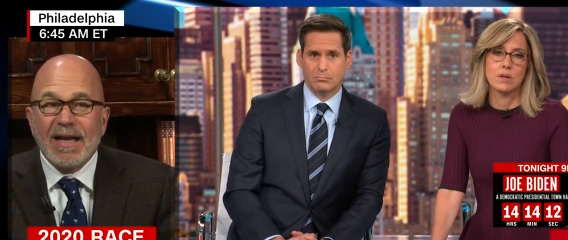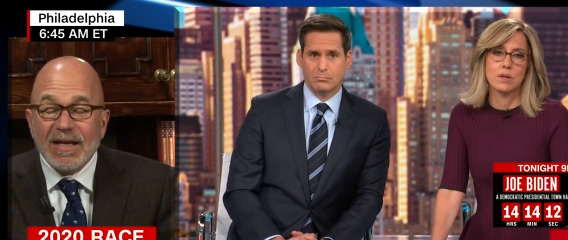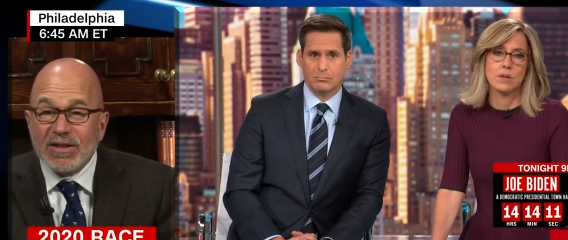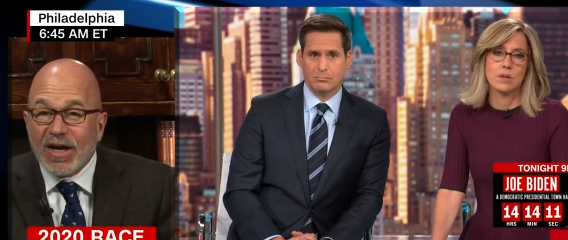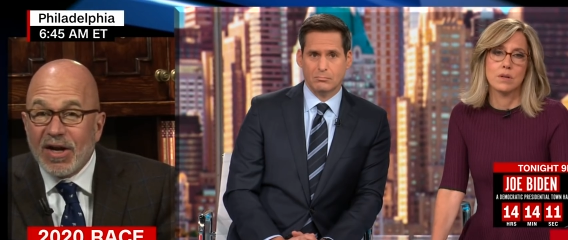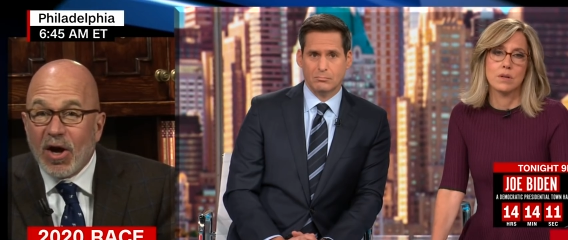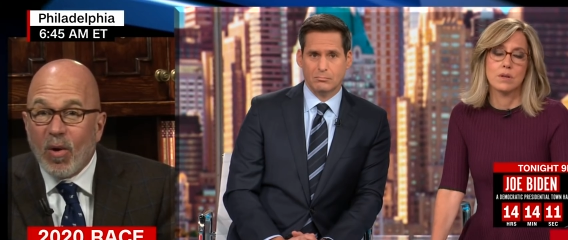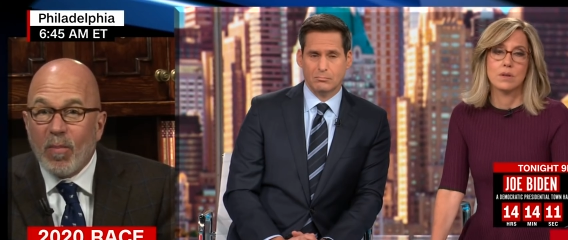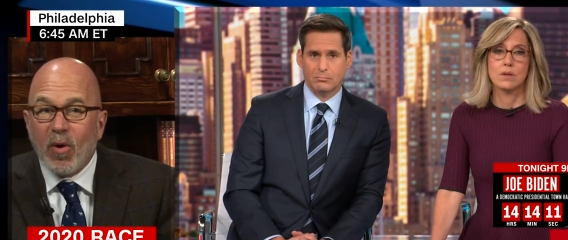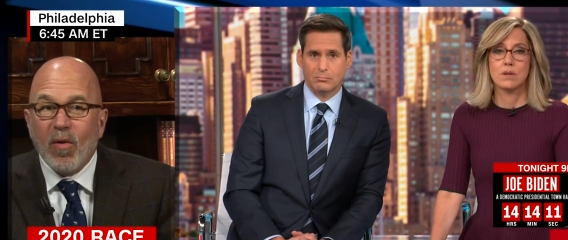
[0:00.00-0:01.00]
Speaker 1: it is
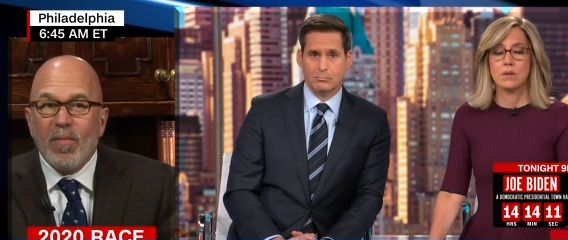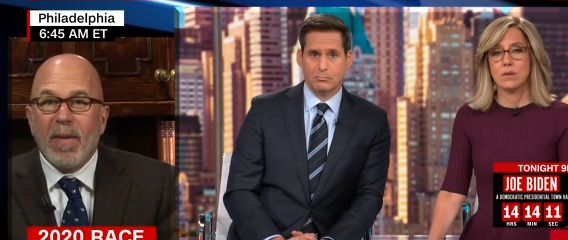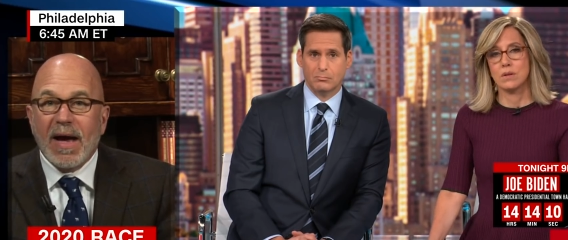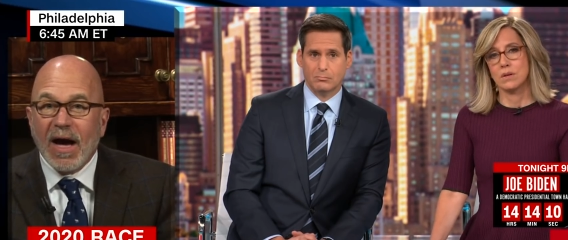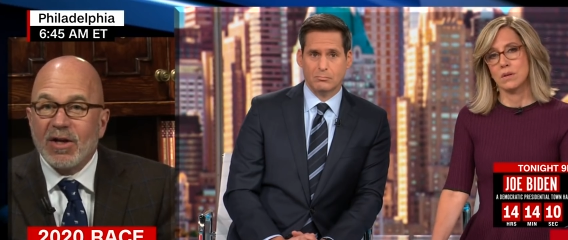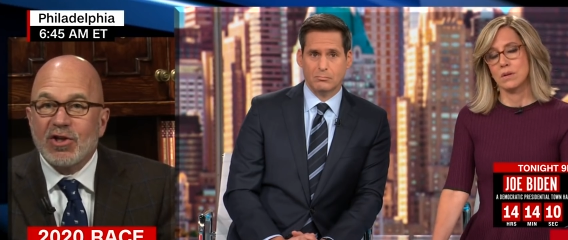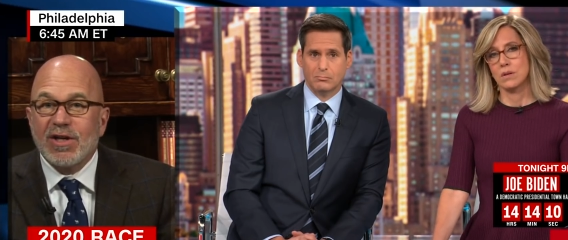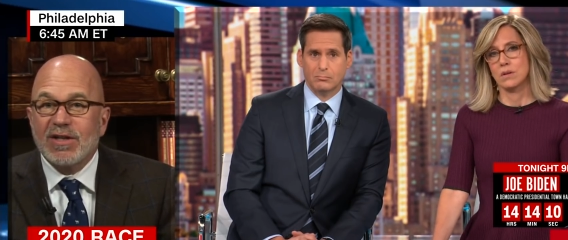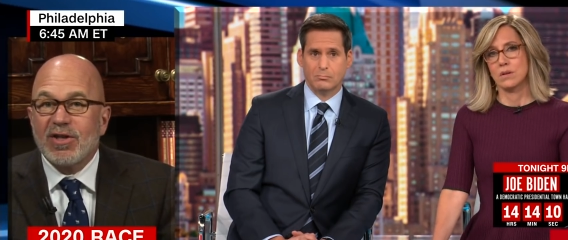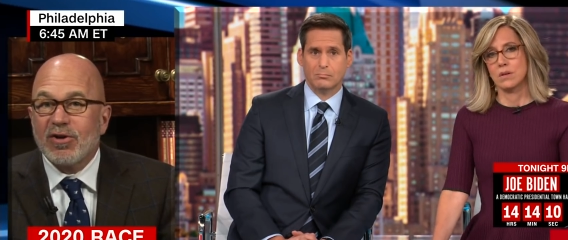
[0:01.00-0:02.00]
unknowable. My hunch is